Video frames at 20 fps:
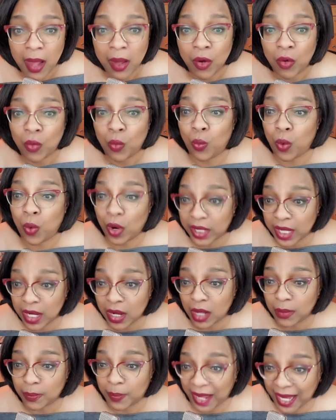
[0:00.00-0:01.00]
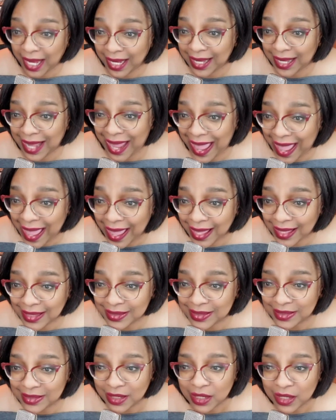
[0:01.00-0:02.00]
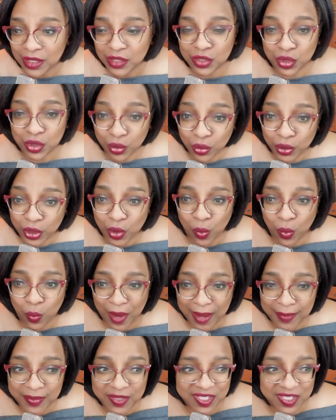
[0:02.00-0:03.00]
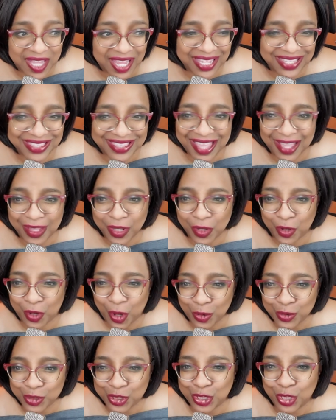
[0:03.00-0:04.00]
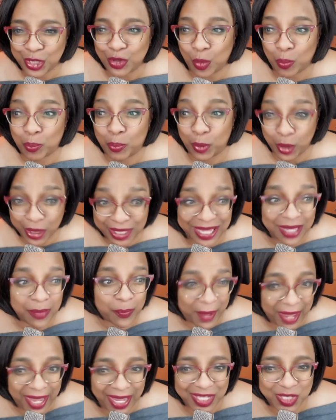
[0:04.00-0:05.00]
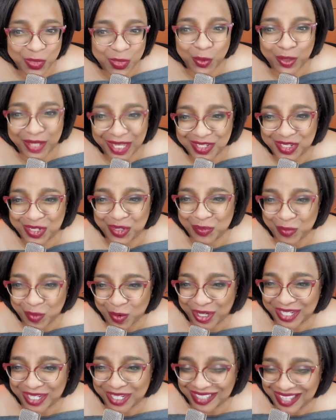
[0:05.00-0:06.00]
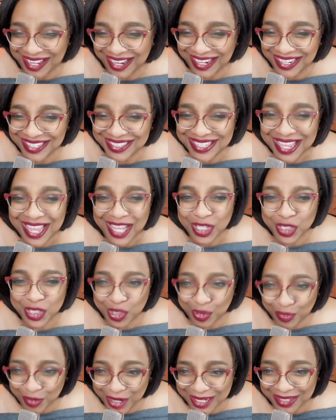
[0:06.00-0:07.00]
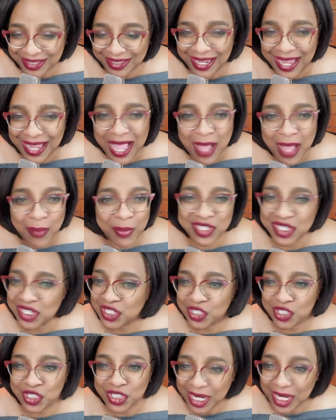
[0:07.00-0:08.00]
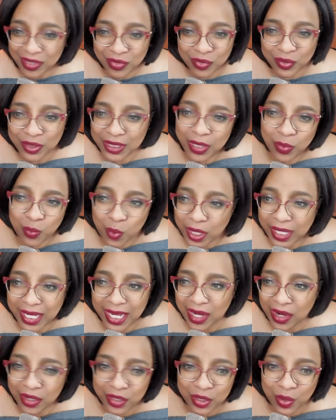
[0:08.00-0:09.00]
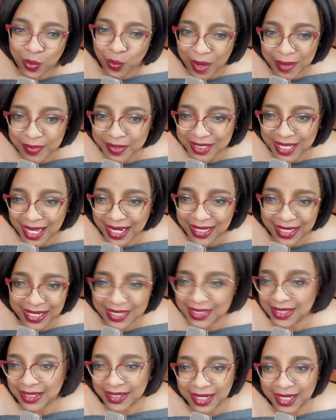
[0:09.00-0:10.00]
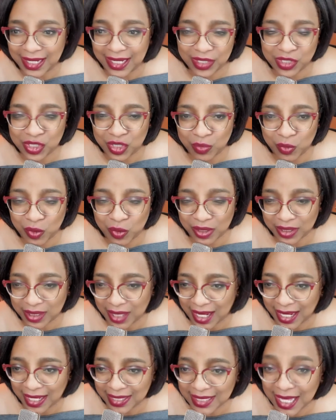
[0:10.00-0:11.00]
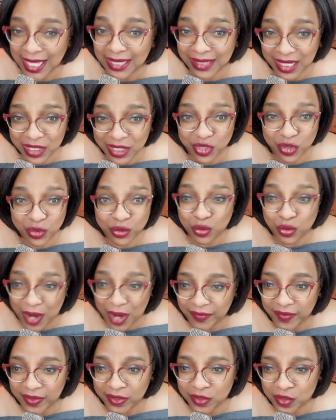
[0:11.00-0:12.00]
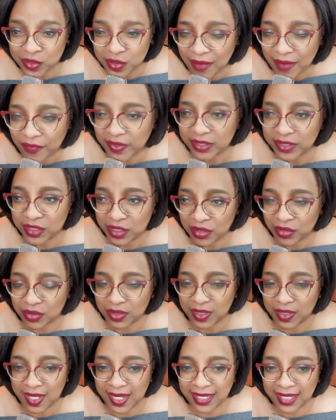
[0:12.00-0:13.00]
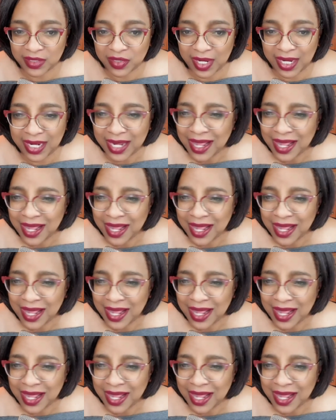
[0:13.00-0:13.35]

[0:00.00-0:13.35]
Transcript: Working on paid ads to your website that goes to your booking page will get you more clients directly, but just generally working on your website isn't going to get you more clients unless you're driving traffic to your clients, right?